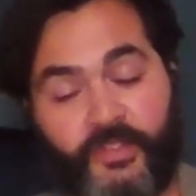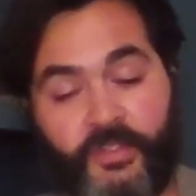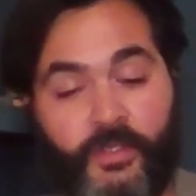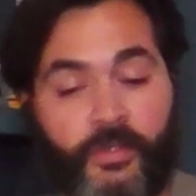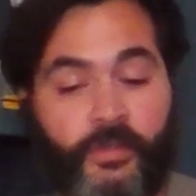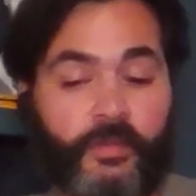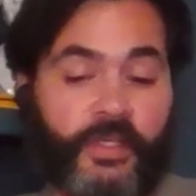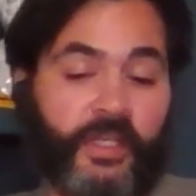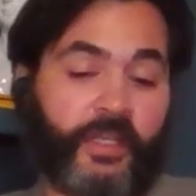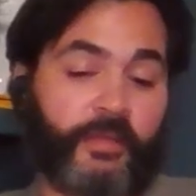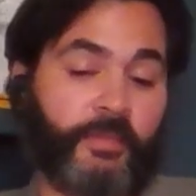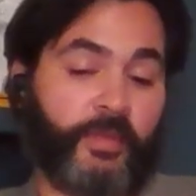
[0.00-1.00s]
So
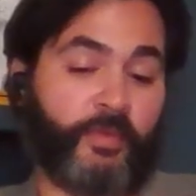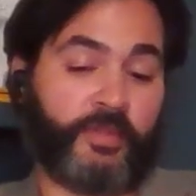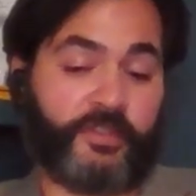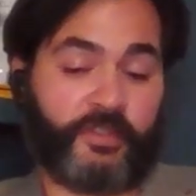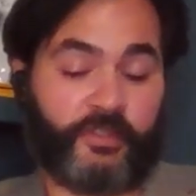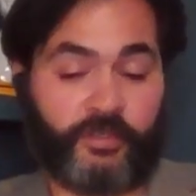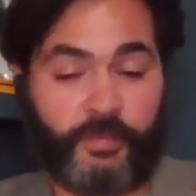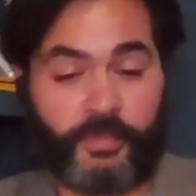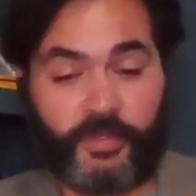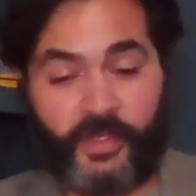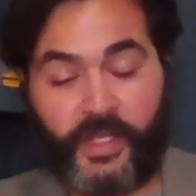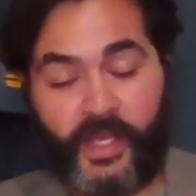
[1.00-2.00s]
it could be one surgery
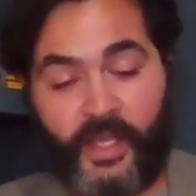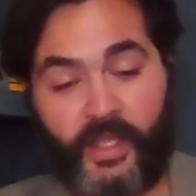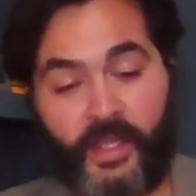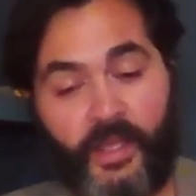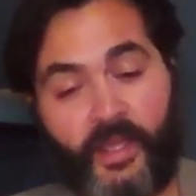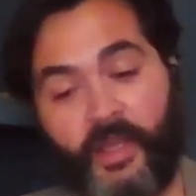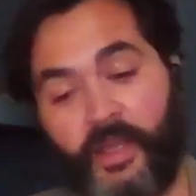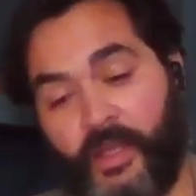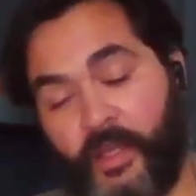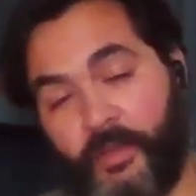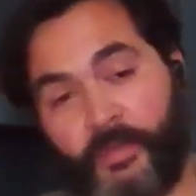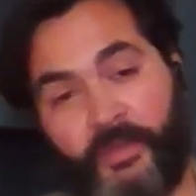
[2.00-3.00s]
per day.
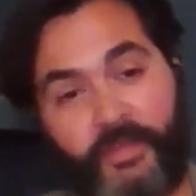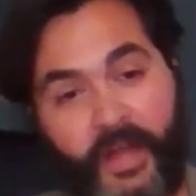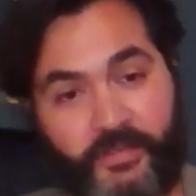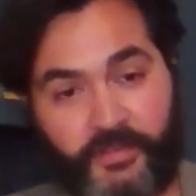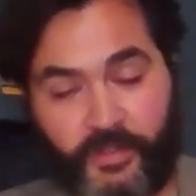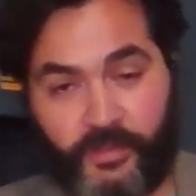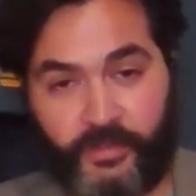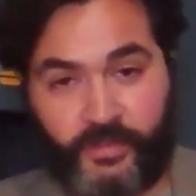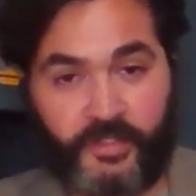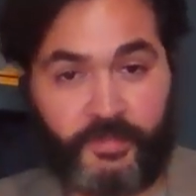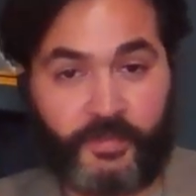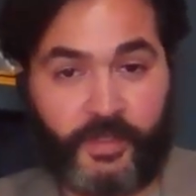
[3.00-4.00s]
It could be five
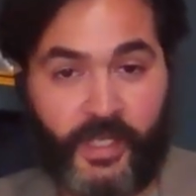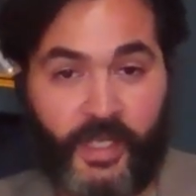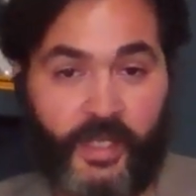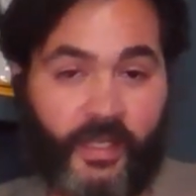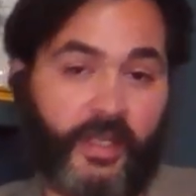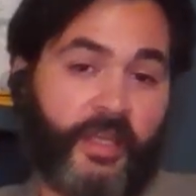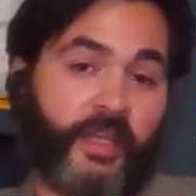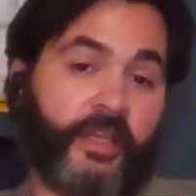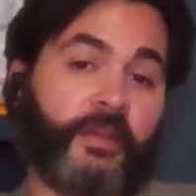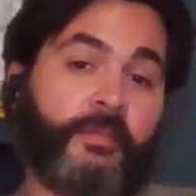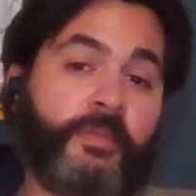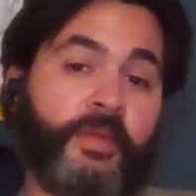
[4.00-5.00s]
surgeries per day. It
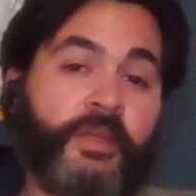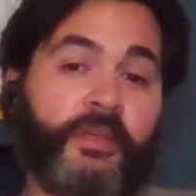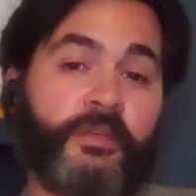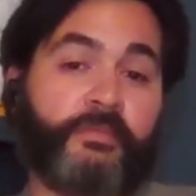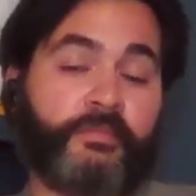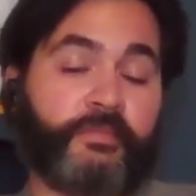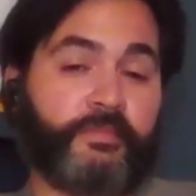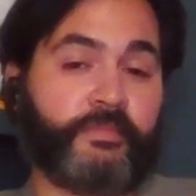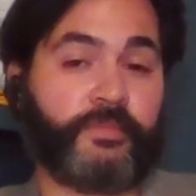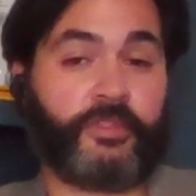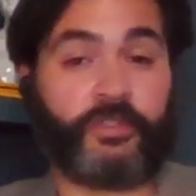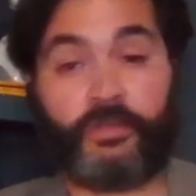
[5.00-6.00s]
could be
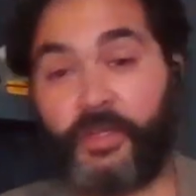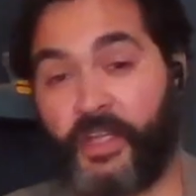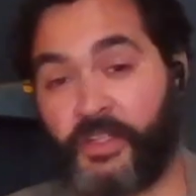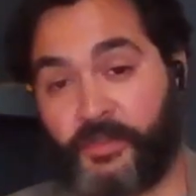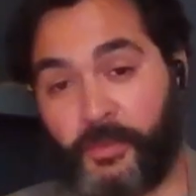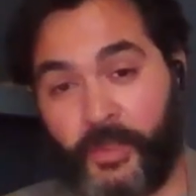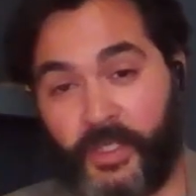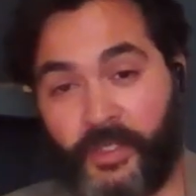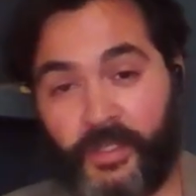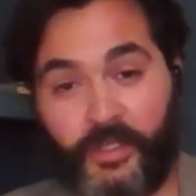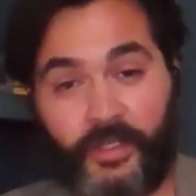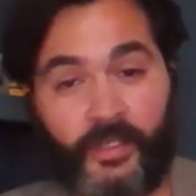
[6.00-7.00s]
2 days a week.
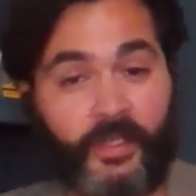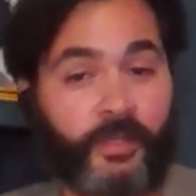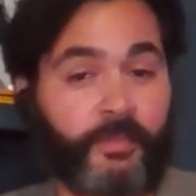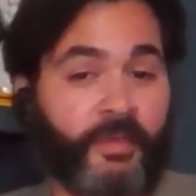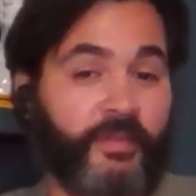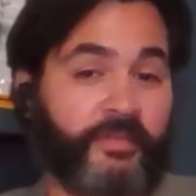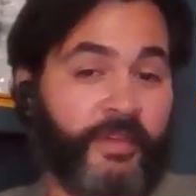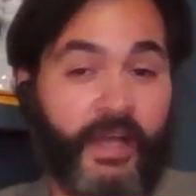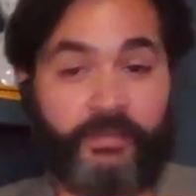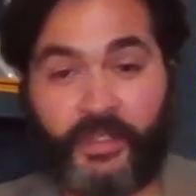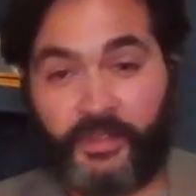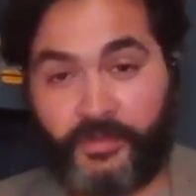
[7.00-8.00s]
It could be
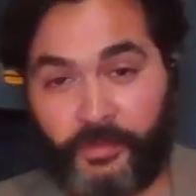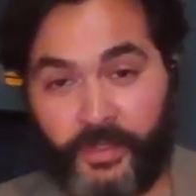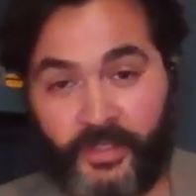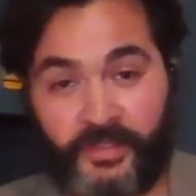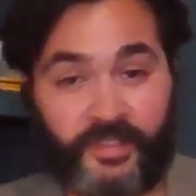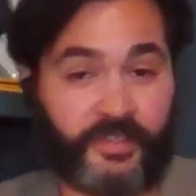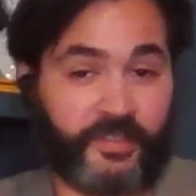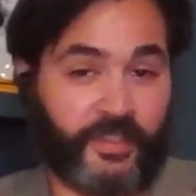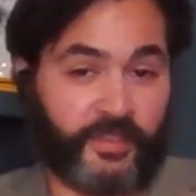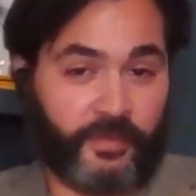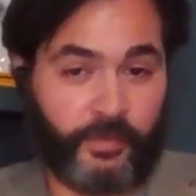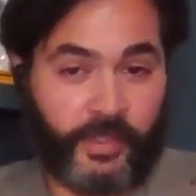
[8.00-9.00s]
5 days a week, 6
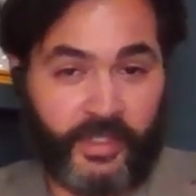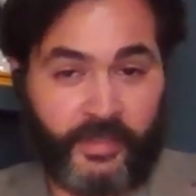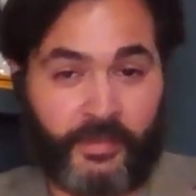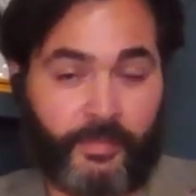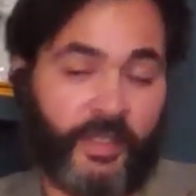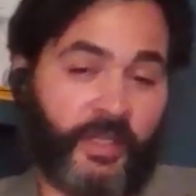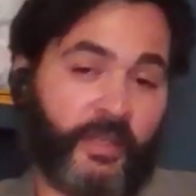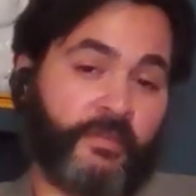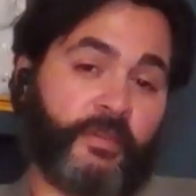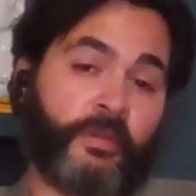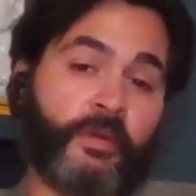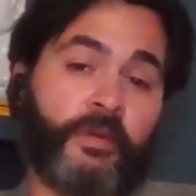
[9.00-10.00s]
days a week, depending if
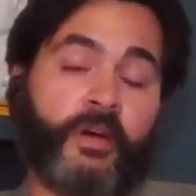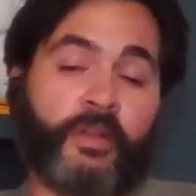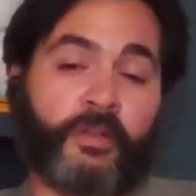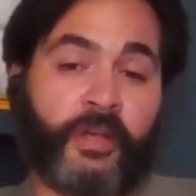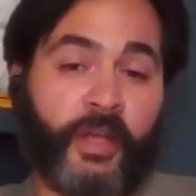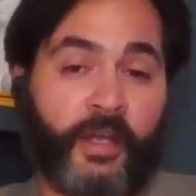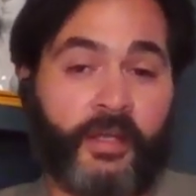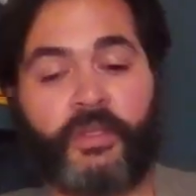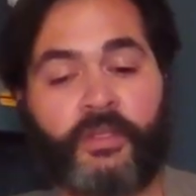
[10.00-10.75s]
you're on call or not.